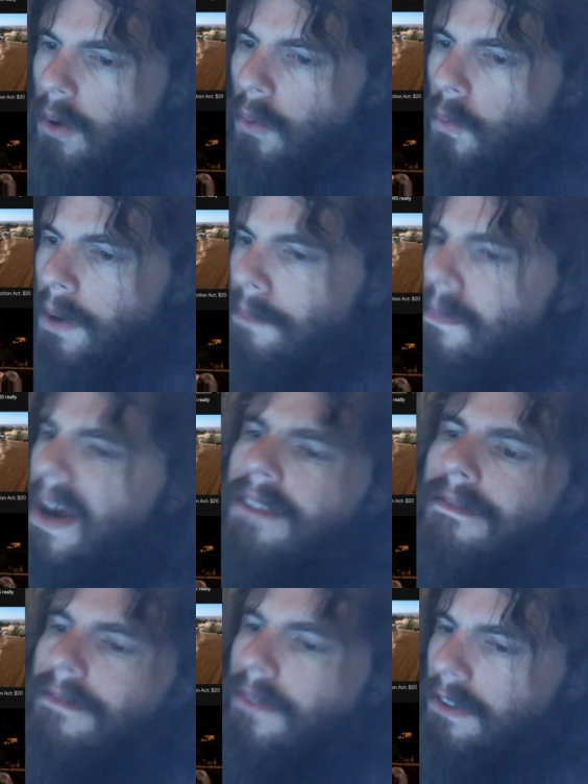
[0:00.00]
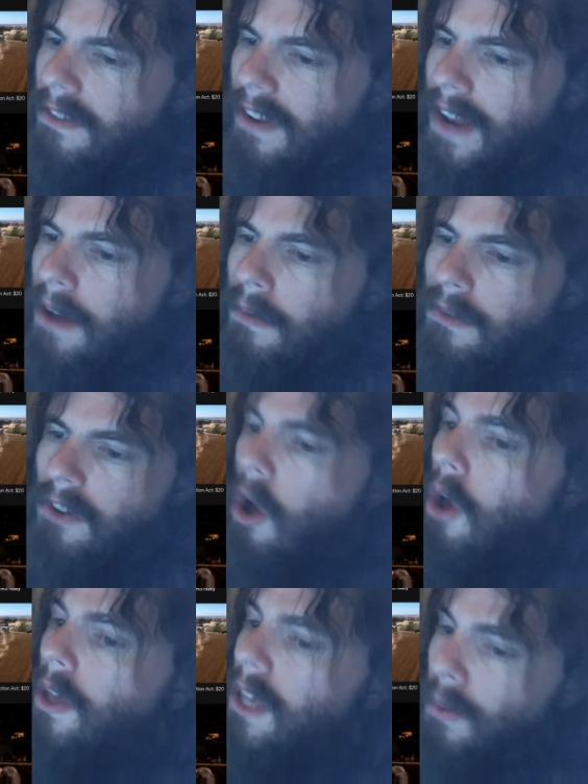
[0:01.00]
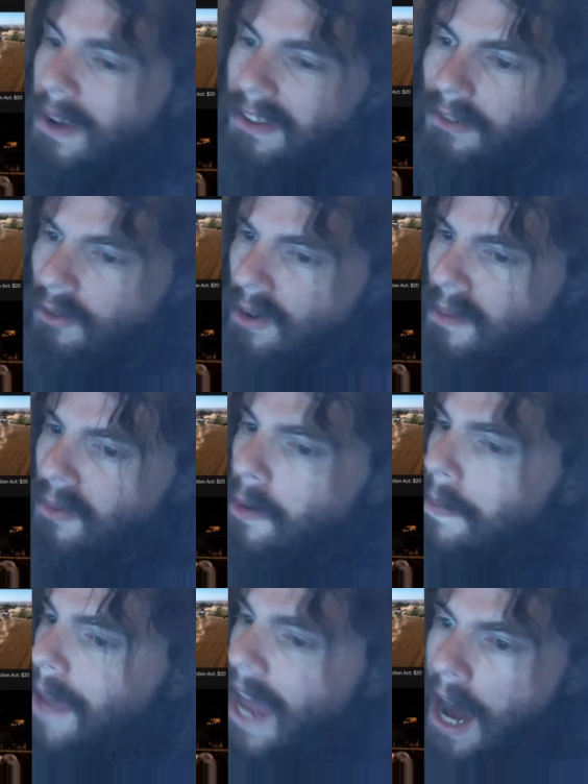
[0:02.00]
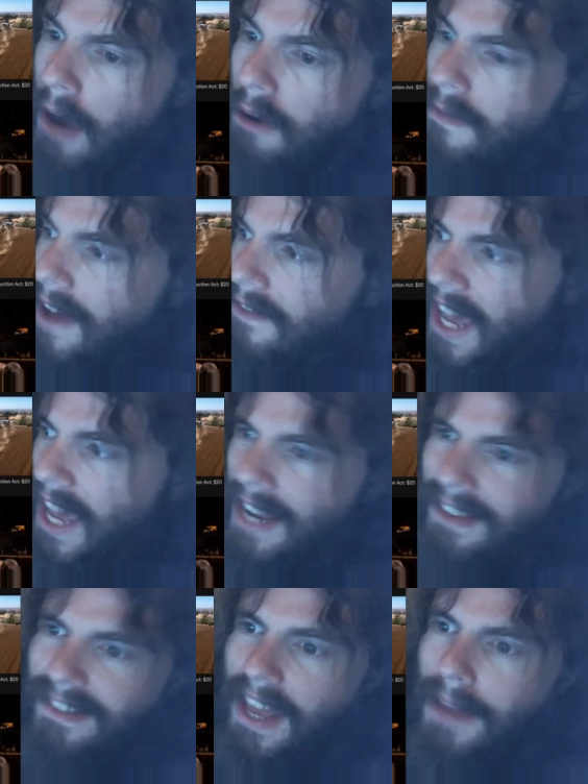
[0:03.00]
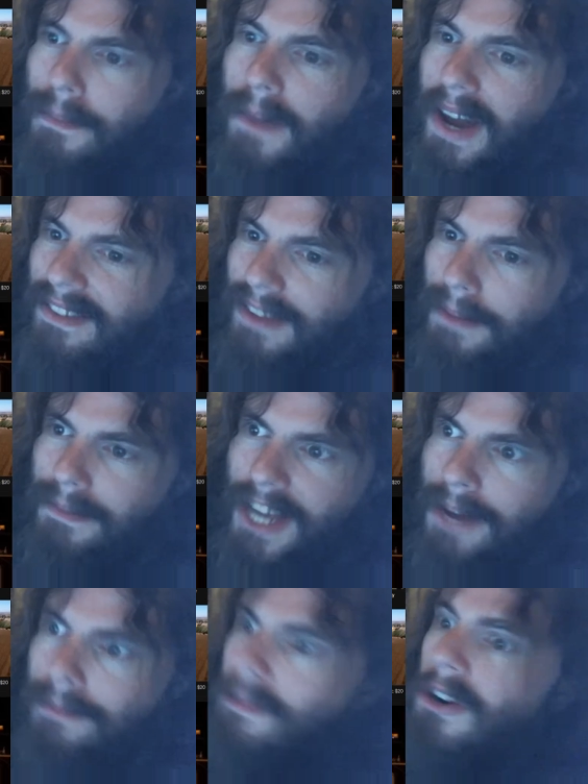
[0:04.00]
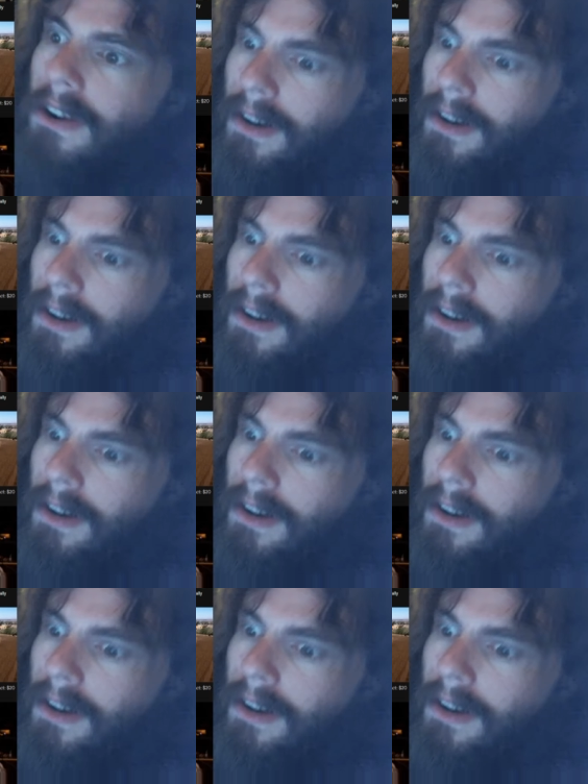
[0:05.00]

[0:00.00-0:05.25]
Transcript: When Biden first announced all U.S. troops would be out of Afghanistan by September.